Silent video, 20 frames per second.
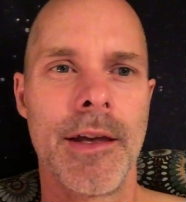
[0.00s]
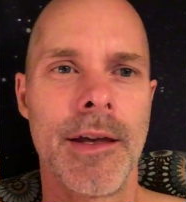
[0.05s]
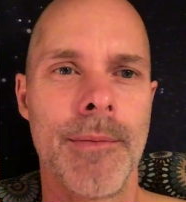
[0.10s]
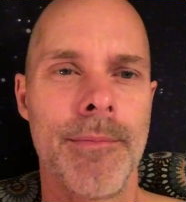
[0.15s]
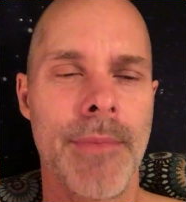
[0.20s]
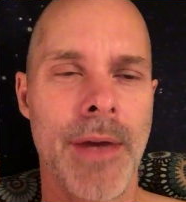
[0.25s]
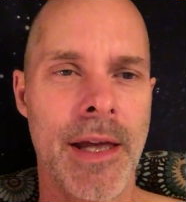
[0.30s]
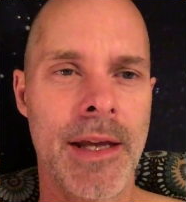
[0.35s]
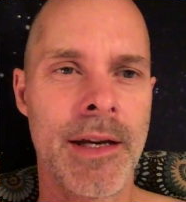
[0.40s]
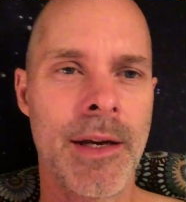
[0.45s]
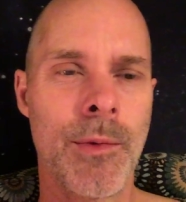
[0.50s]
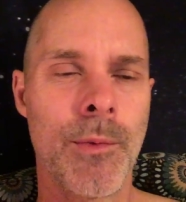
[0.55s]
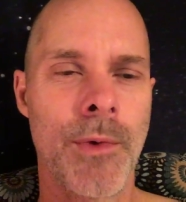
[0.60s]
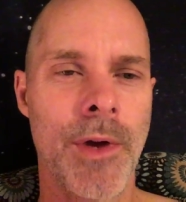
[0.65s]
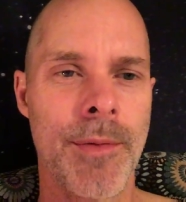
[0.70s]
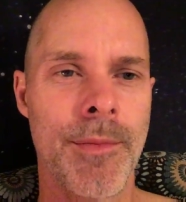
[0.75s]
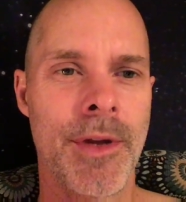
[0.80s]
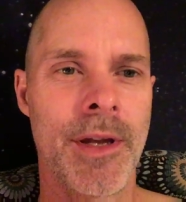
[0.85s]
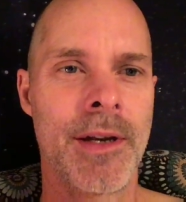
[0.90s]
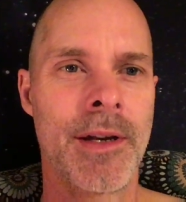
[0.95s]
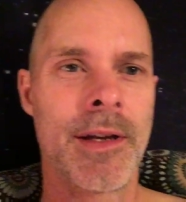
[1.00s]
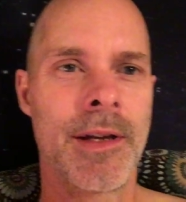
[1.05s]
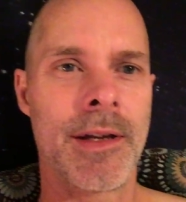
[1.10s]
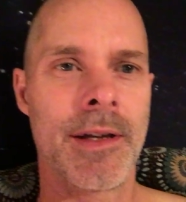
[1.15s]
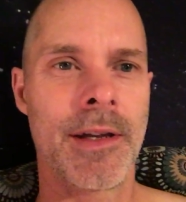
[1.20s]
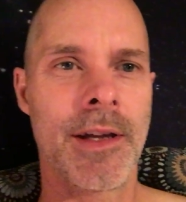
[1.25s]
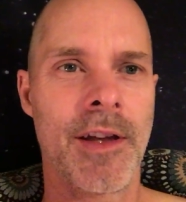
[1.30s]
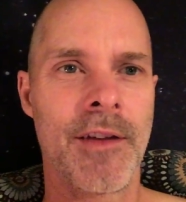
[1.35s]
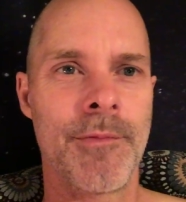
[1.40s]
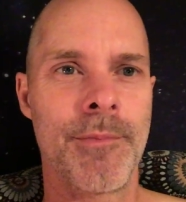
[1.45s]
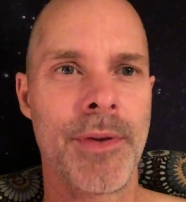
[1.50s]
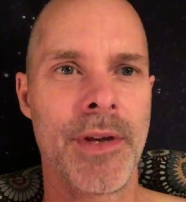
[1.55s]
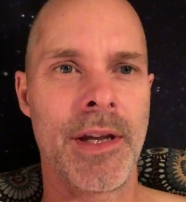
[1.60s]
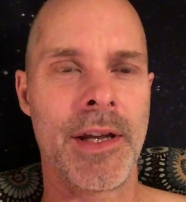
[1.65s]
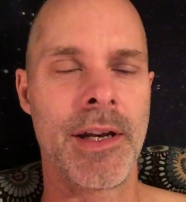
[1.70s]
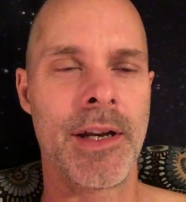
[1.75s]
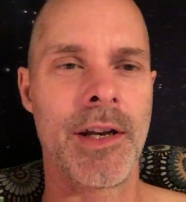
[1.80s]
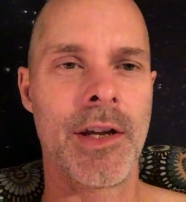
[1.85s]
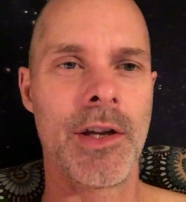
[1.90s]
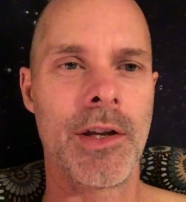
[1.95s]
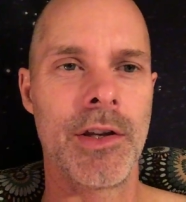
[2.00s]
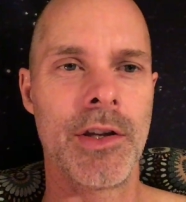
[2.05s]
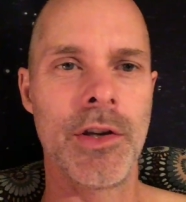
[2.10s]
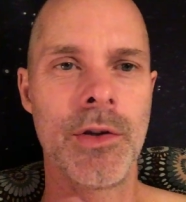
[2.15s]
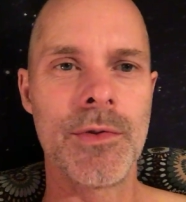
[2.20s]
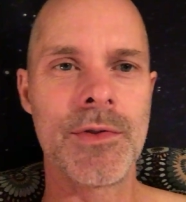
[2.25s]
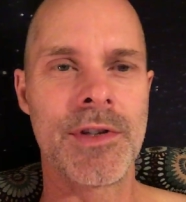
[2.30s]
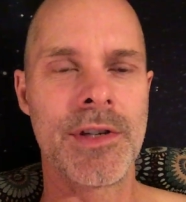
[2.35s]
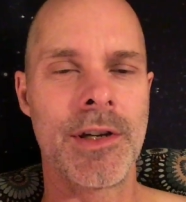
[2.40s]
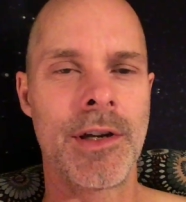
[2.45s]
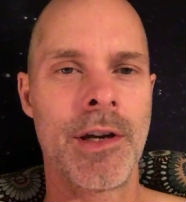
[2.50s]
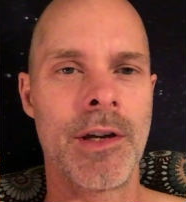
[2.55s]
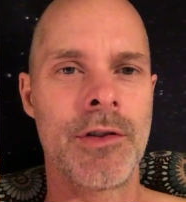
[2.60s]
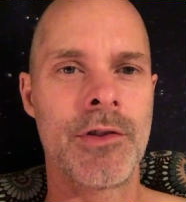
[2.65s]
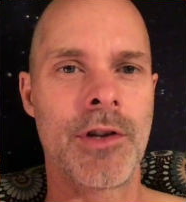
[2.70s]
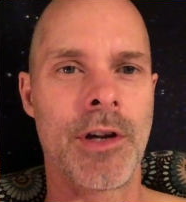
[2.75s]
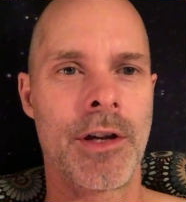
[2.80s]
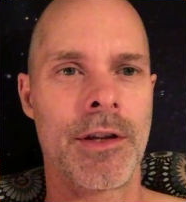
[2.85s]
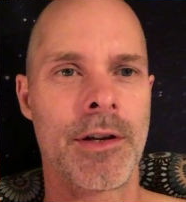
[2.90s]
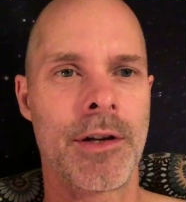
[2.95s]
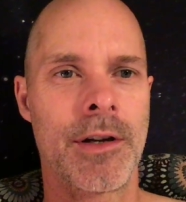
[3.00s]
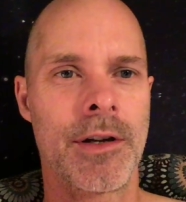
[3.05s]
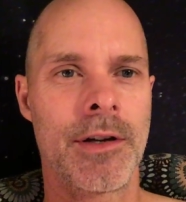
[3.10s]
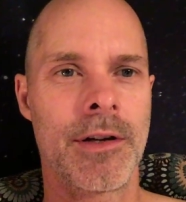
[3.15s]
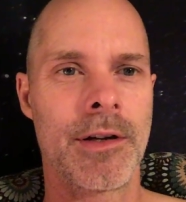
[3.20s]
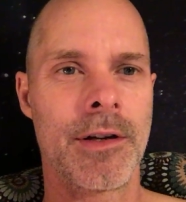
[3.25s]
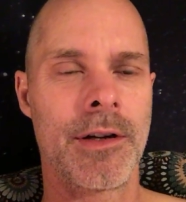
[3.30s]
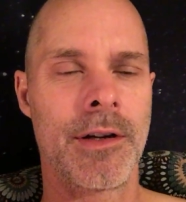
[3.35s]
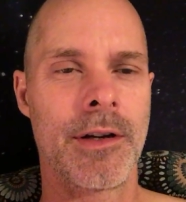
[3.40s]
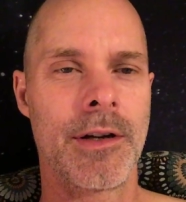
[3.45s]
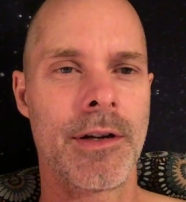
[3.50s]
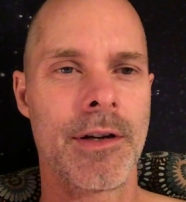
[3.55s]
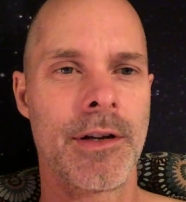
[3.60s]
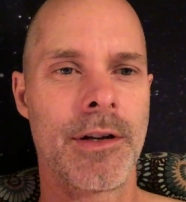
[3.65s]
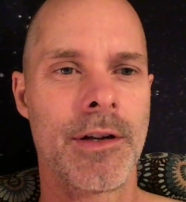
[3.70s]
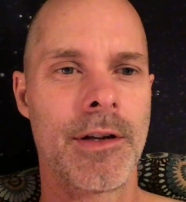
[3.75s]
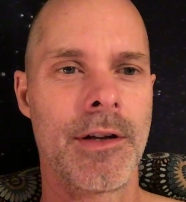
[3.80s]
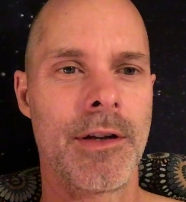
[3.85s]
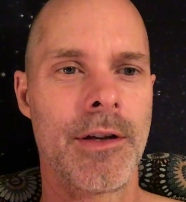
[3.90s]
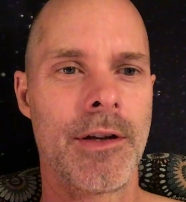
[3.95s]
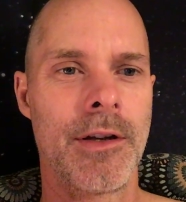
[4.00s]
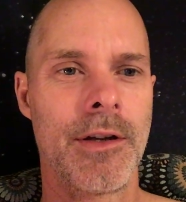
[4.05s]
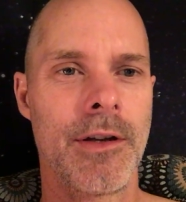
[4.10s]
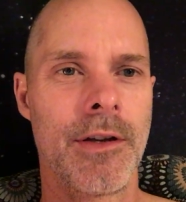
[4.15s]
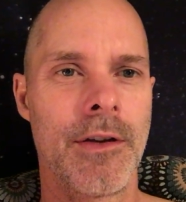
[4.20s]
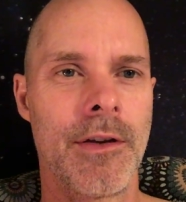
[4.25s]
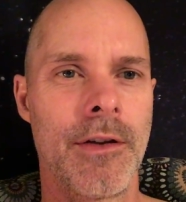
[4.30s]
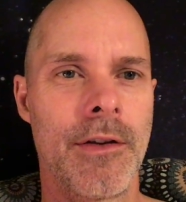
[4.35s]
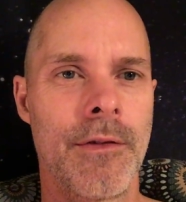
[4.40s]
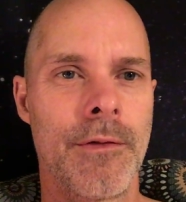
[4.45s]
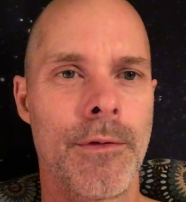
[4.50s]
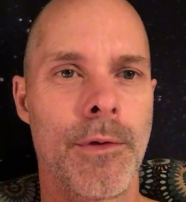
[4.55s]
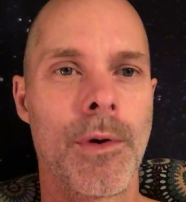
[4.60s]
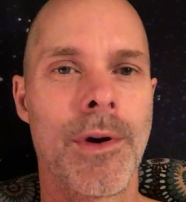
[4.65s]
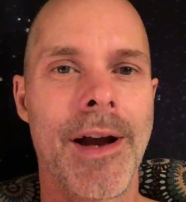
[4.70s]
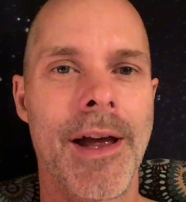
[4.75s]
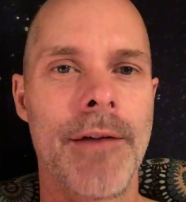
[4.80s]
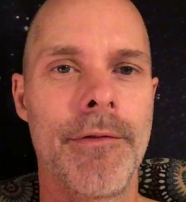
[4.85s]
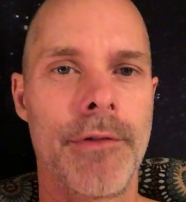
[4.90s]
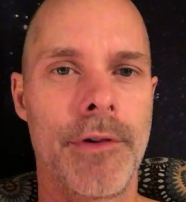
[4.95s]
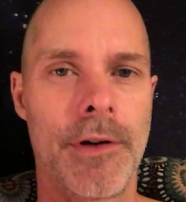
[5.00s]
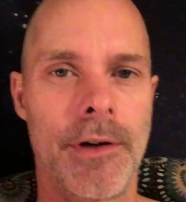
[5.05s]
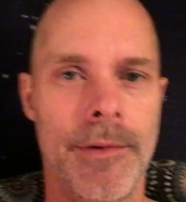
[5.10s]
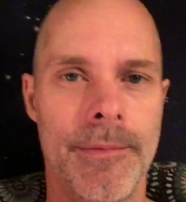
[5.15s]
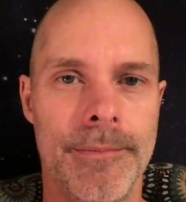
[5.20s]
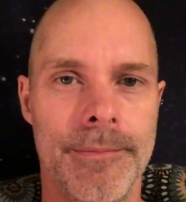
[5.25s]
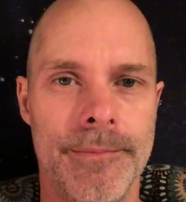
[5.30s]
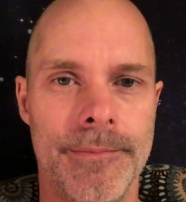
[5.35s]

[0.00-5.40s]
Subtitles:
men and women have been using each other forever.